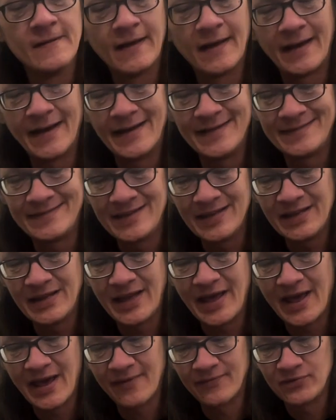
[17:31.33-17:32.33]
I did
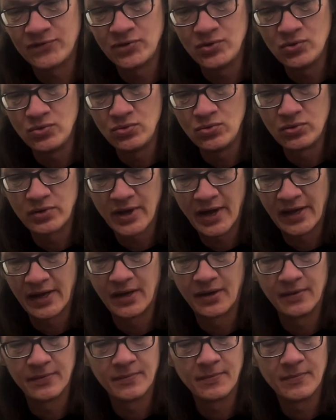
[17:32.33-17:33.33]
have to
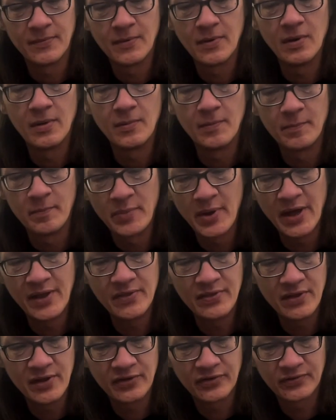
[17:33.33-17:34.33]
kind of
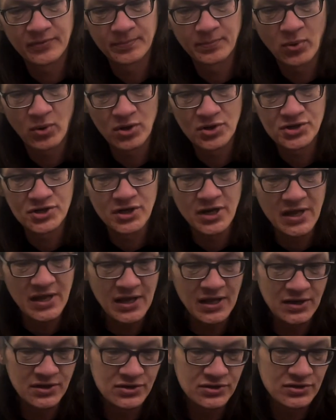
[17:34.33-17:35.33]
bend this portion
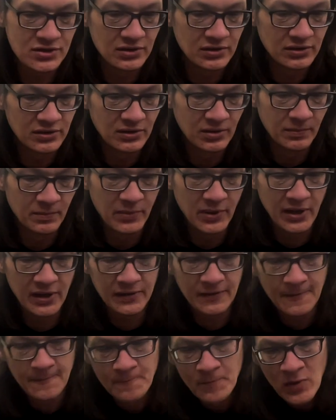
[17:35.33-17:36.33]
in just a little
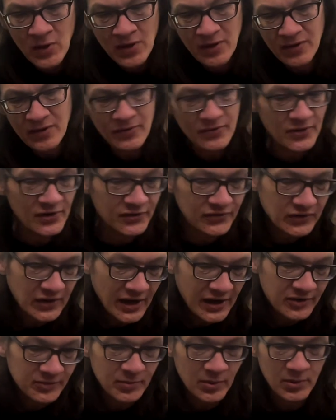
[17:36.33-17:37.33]
bit. This
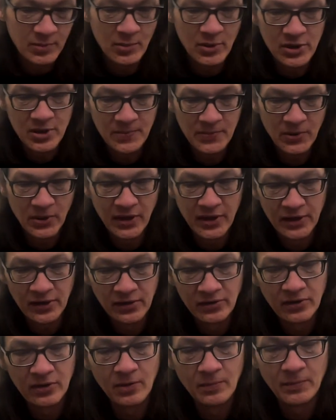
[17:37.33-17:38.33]
guy's been manipulated a
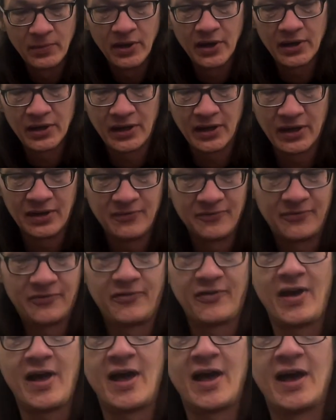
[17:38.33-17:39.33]
little bit, and in
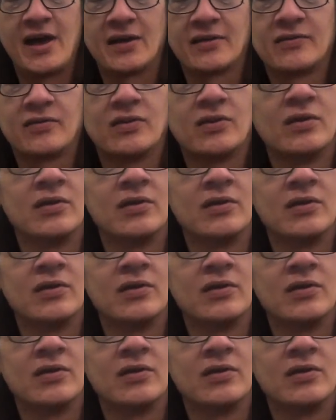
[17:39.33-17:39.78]
fact,